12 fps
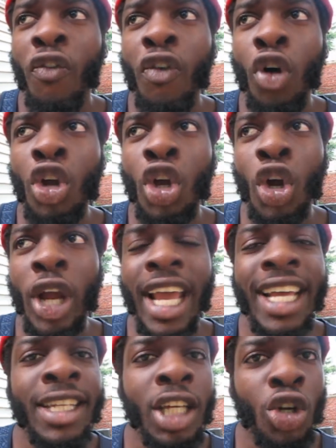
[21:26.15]
for your
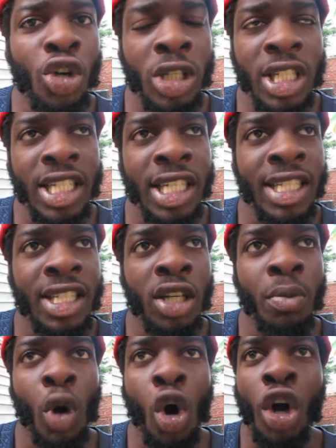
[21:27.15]
endocrine
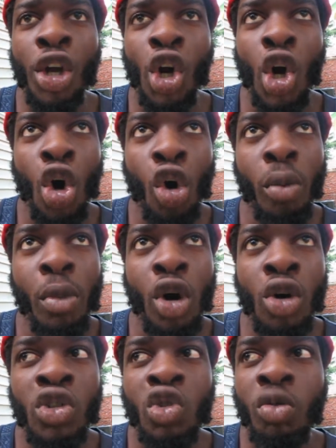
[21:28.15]
system, all your
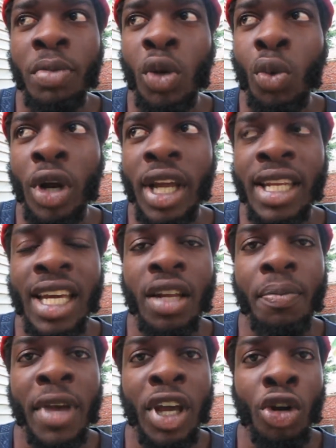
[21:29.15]
hormones will be working at a
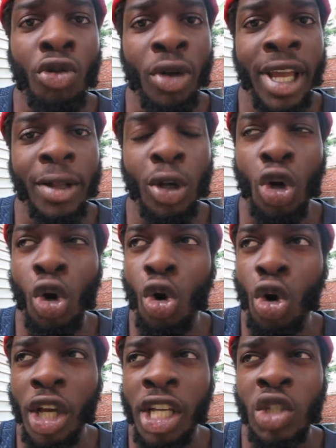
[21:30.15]
better rate. Your
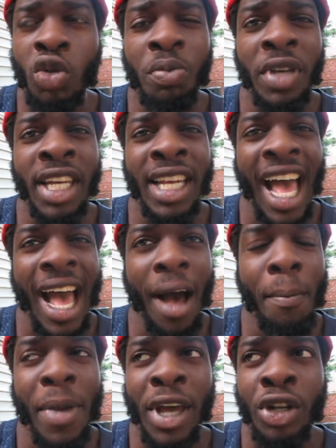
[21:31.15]
organs will be in a
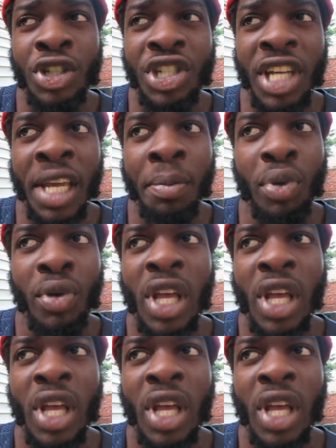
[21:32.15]
better shape.